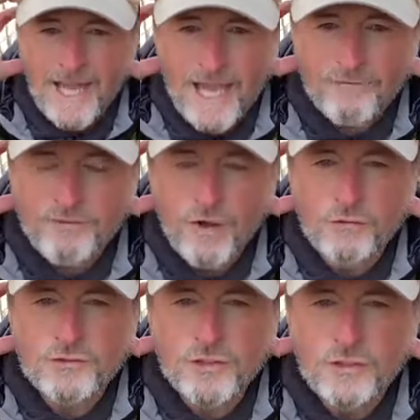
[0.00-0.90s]

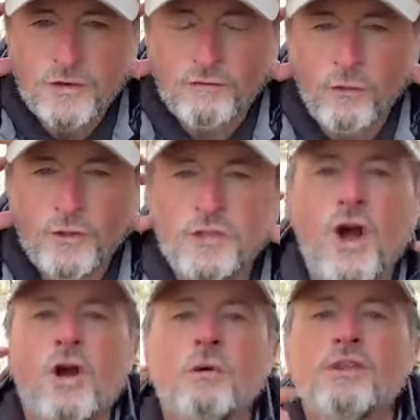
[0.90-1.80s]
headphones for your
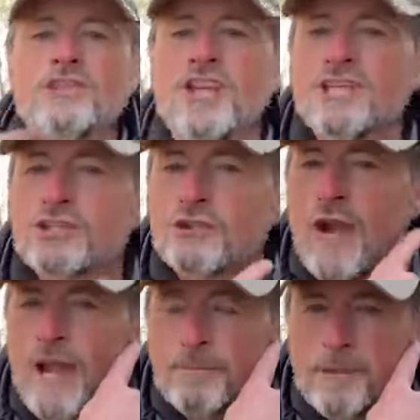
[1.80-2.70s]
dog with the chin
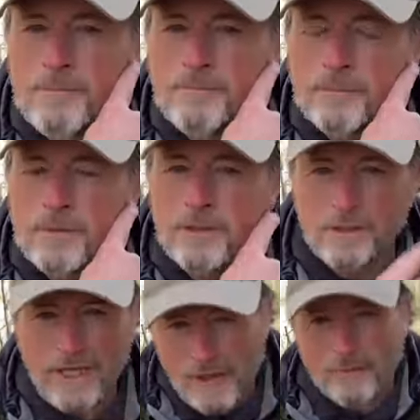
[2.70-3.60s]
strap.
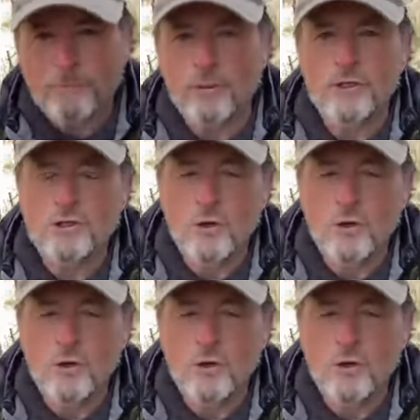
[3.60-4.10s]
Yeah, they're pretty